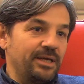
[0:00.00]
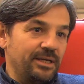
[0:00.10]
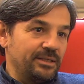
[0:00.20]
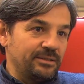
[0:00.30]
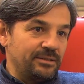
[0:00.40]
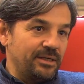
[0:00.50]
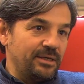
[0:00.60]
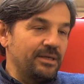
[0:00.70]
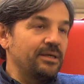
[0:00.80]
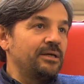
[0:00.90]
and
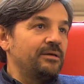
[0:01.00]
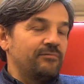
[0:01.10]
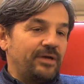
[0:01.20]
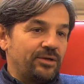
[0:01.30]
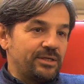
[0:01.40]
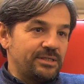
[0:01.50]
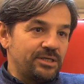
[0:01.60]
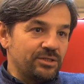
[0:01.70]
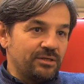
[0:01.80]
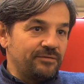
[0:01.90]
the
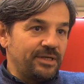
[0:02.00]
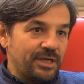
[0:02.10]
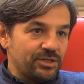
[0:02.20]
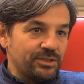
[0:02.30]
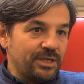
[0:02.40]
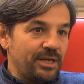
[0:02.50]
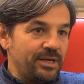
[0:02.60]
valorization of the national